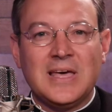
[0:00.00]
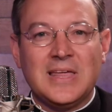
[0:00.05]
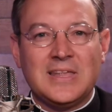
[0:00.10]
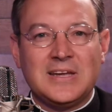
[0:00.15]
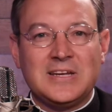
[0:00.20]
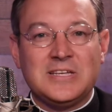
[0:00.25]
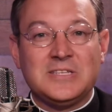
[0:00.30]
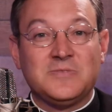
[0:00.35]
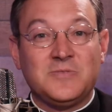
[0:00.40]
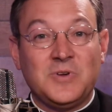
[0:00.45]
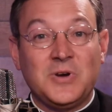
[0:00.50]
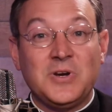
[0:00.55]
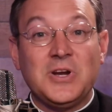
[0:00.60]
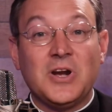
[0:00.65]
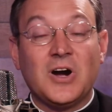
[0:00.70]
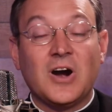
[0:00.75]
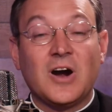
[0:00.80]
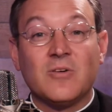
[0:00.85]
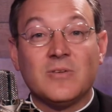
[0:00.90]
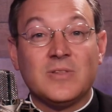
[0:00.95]
that is very
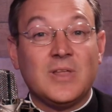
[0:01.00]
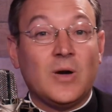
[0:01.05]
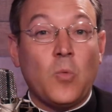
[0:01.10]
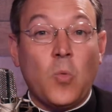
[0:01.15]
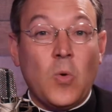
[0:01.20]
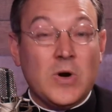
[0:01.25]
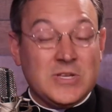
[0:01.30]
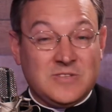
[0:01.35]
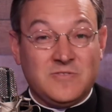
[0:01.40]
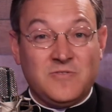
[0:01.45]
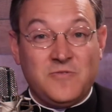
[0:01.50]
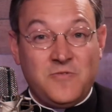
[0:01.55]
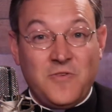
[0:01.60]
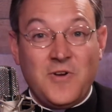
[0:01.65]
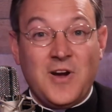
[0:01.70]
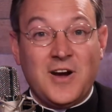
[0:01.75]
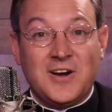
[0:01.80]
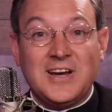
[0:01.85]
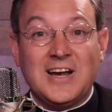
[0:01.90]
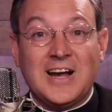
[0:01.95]
that was
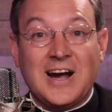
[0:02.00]
very